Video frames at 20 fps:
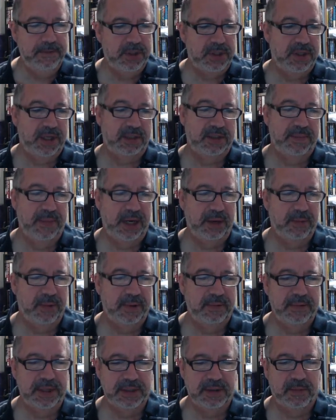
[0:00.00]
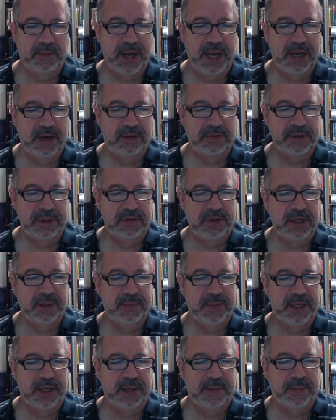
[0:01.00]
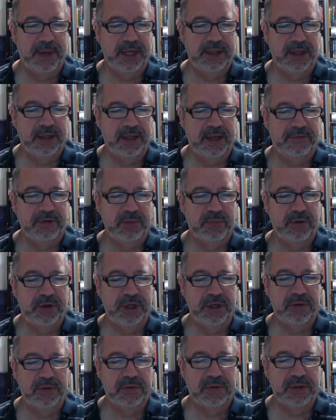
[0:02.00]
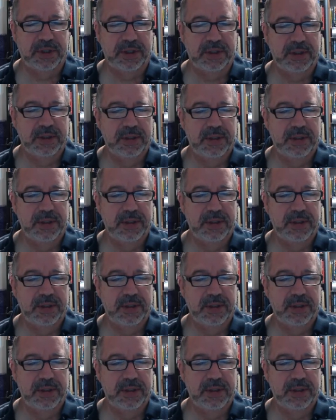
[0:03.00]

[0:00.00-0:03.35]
so that's the main reason why I don't do it. But um, I thought that was pretty cool to